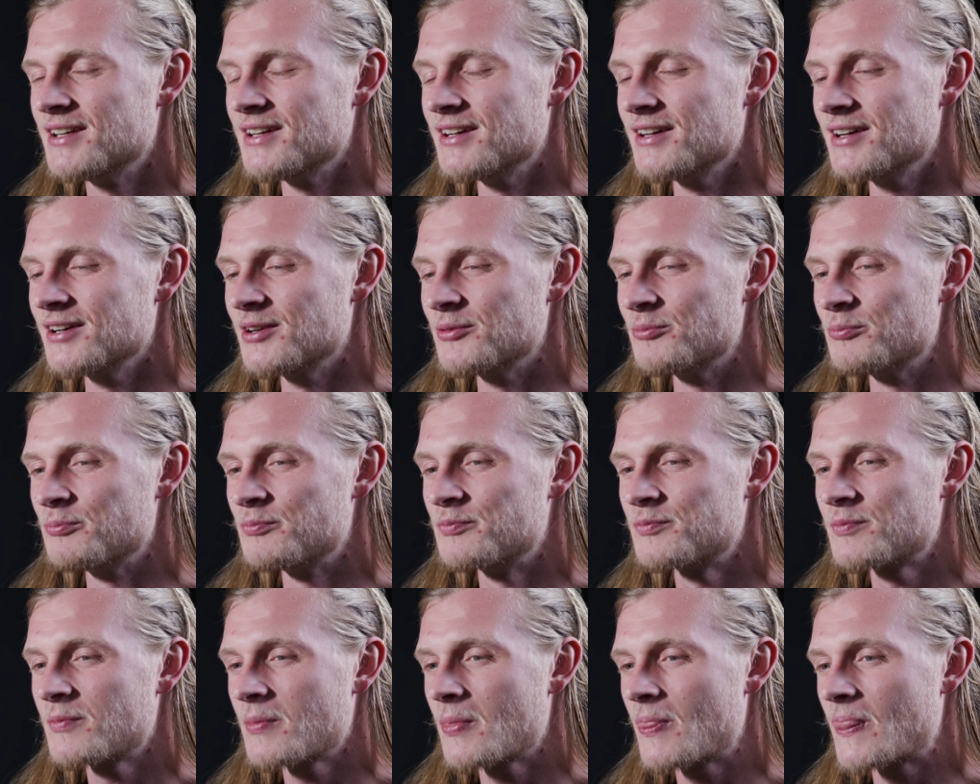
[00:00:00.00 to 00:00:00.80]
um,
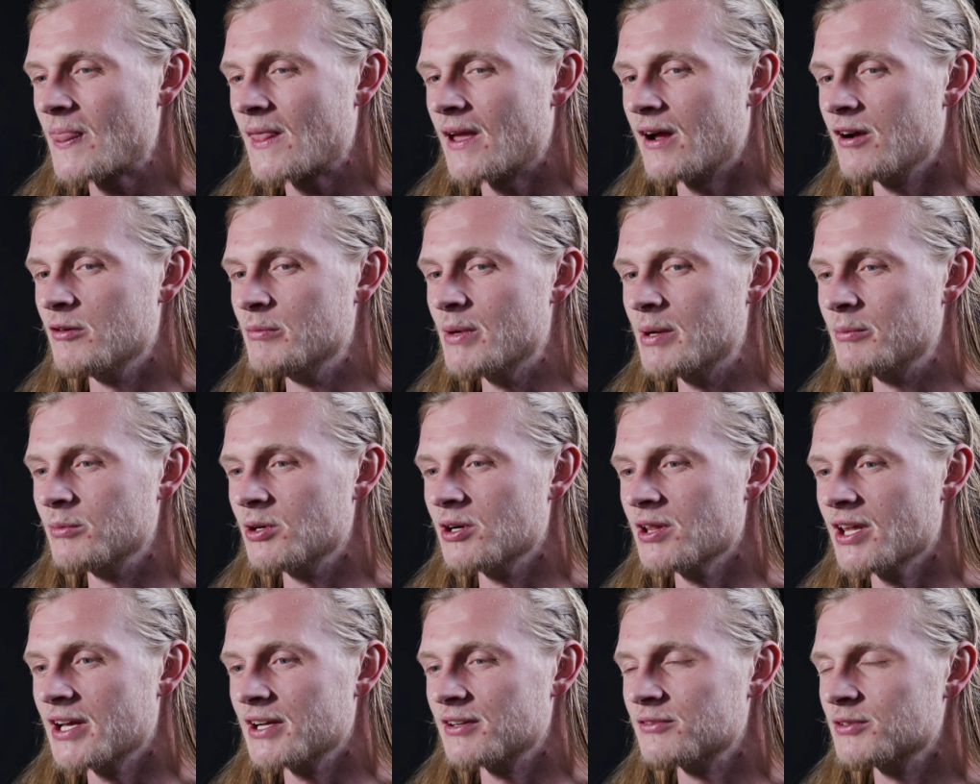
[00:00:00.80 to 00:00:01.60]
I
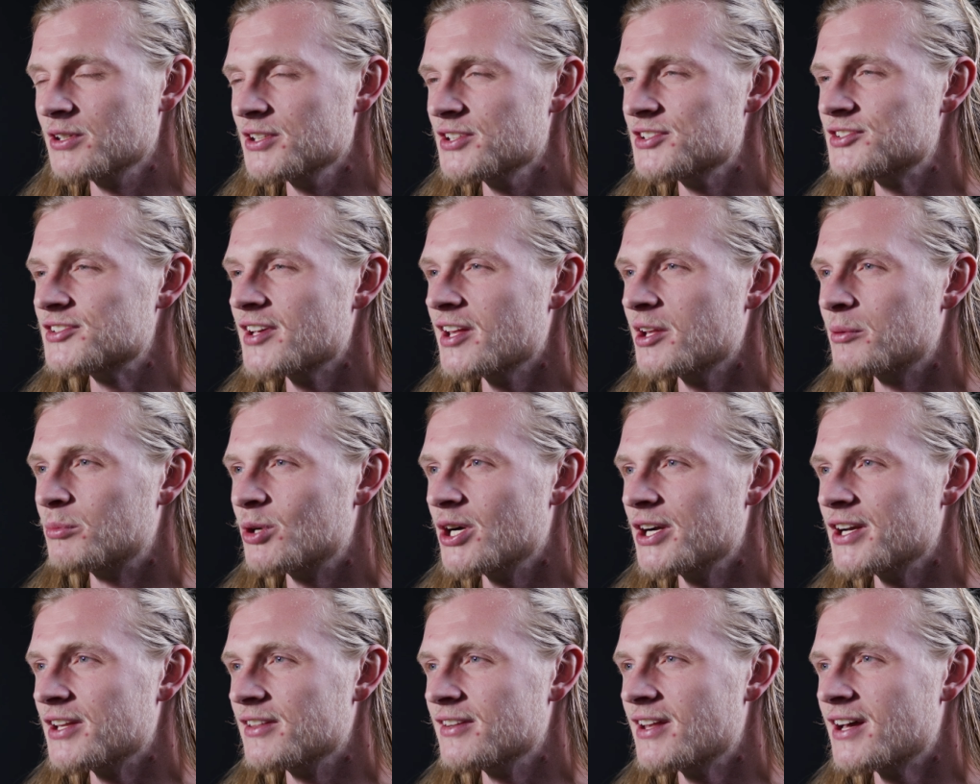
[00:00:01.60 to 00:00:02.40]
remember like really
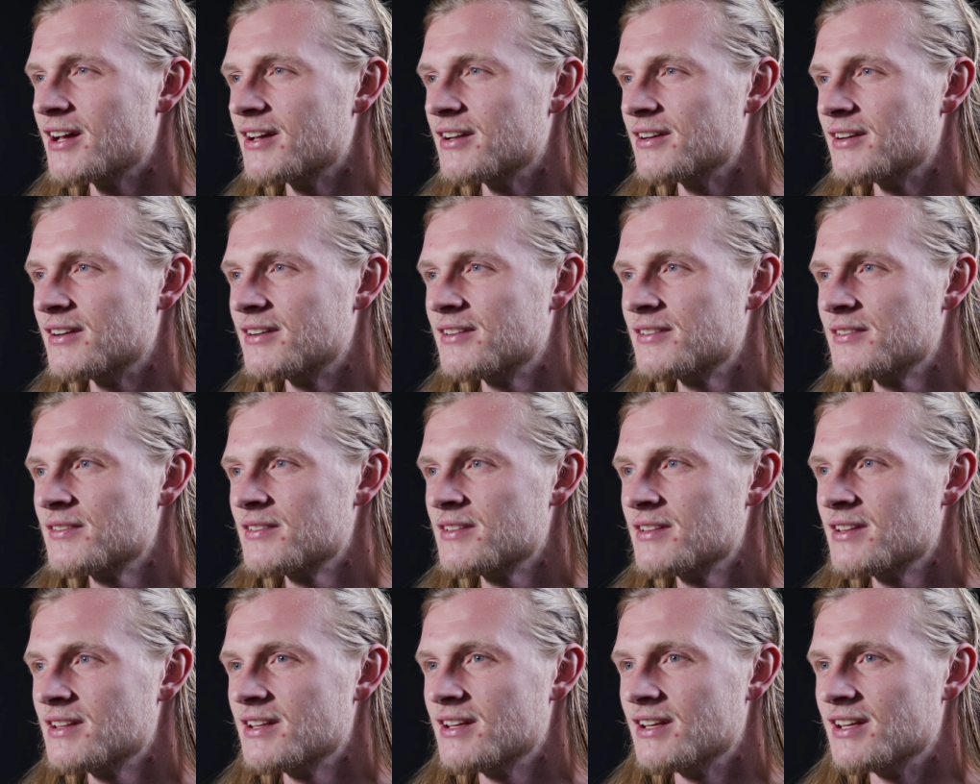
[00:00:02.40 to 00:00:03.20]
celebrating that
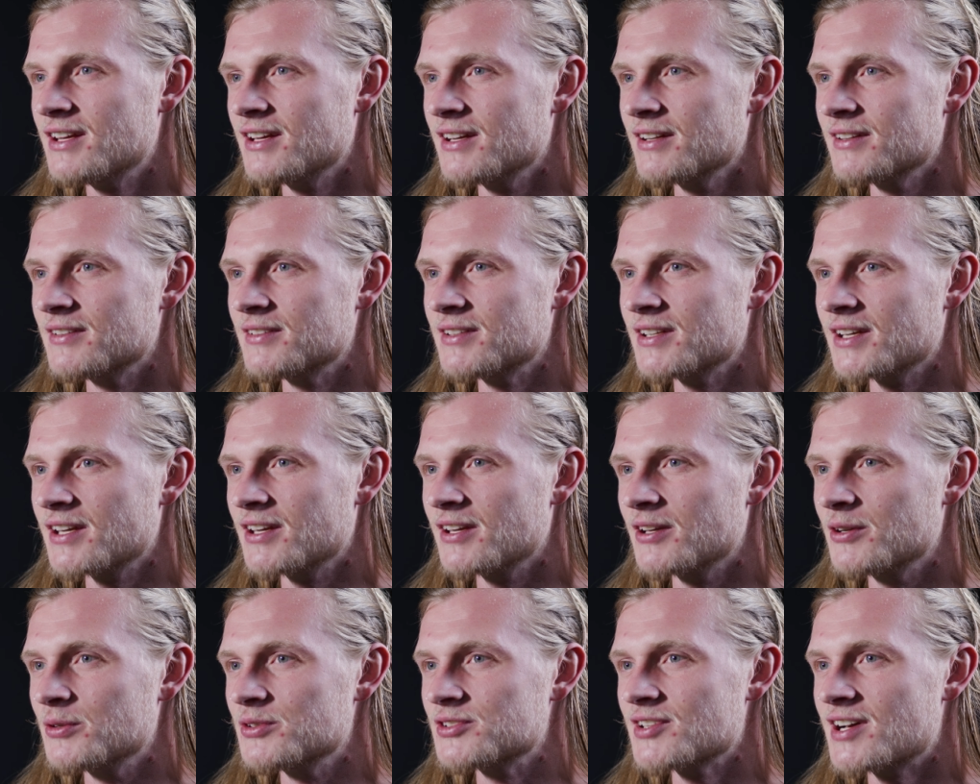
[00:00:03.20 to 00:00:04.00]
and
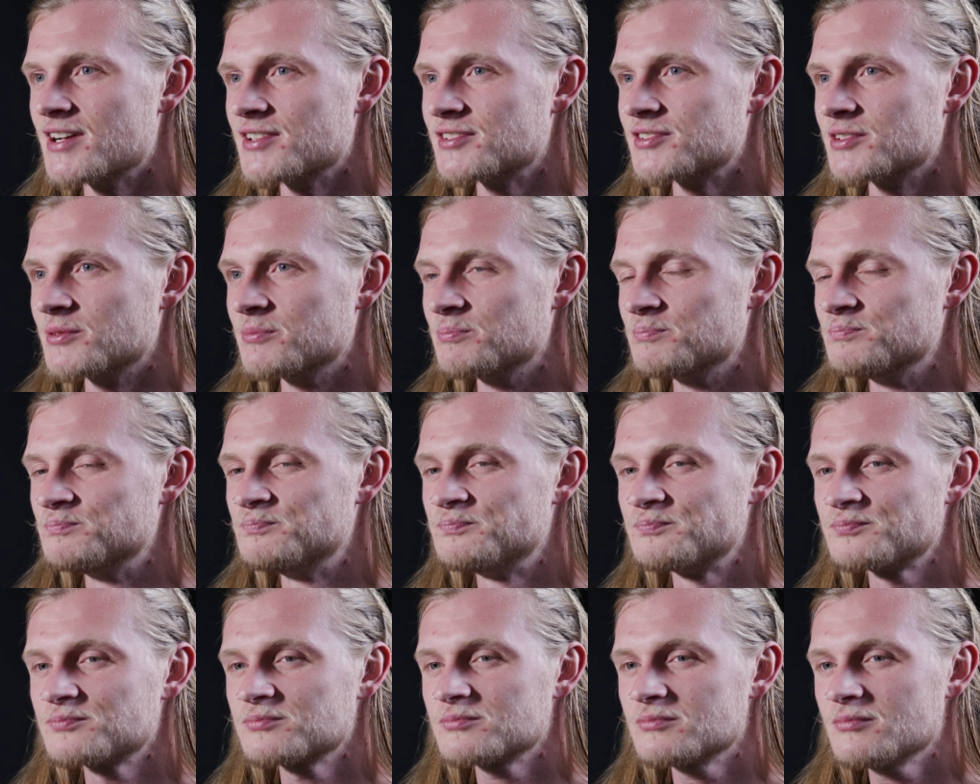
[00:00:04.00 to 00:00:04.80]
thinking it was awesome
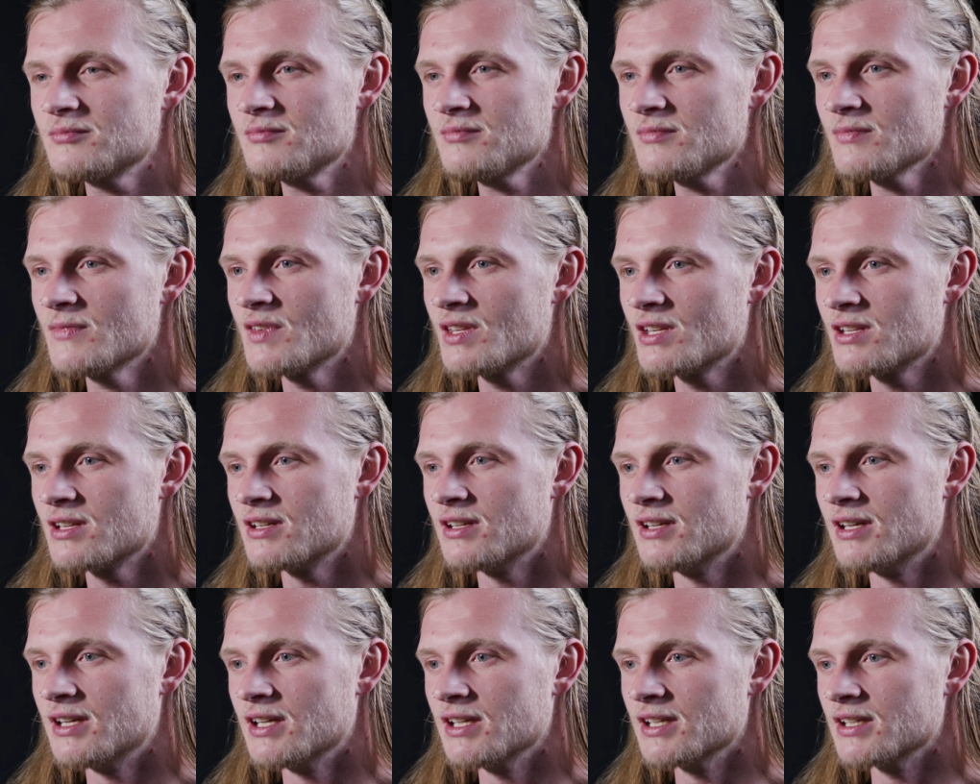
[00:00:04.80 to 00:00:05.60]

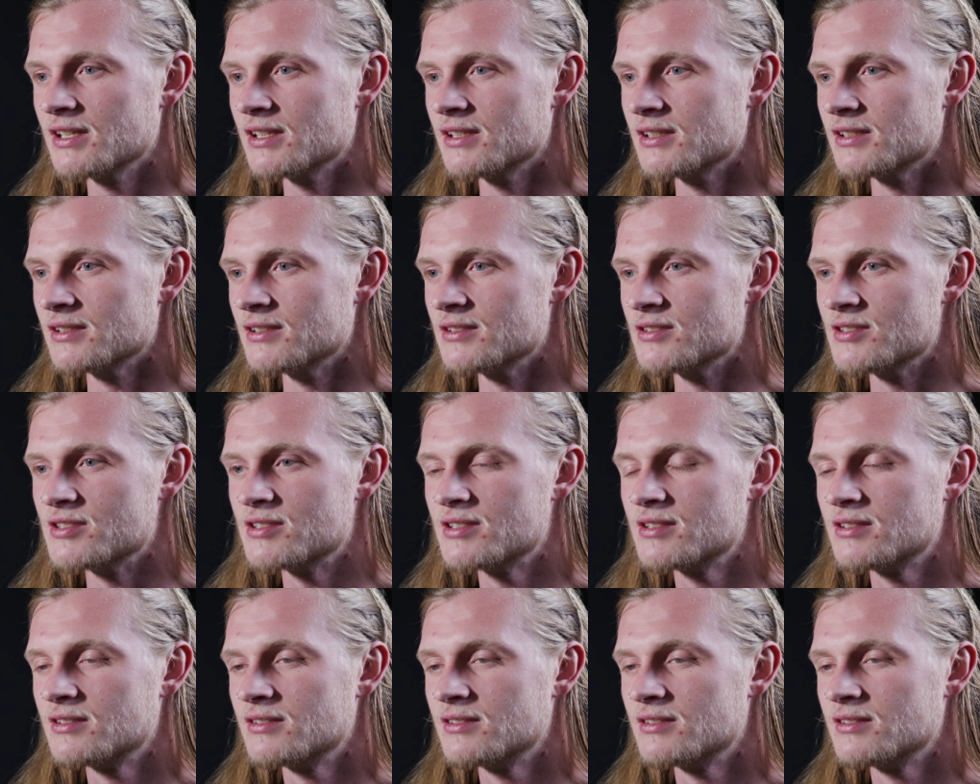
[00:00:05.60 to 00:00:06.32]
and